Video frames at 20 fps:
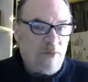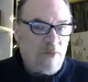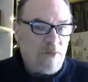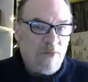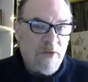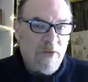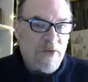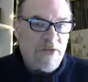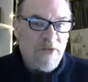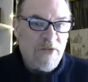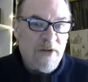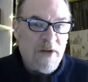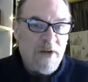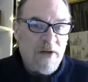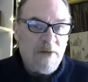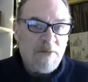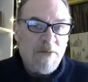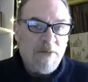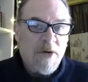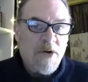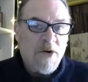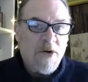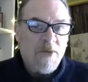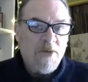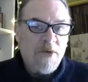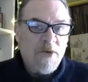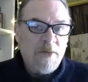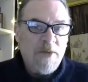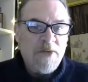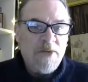We see it in Paul,
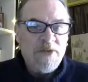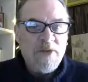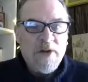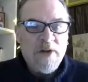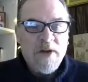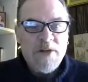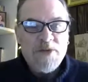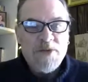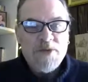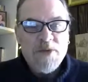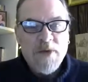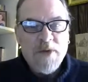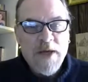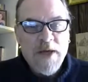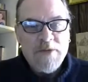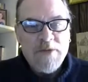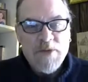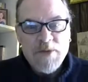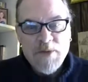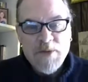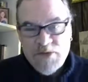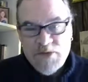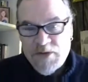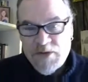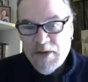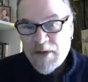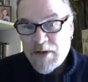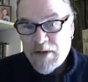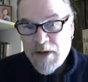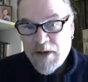Romans 9 through 11. We see it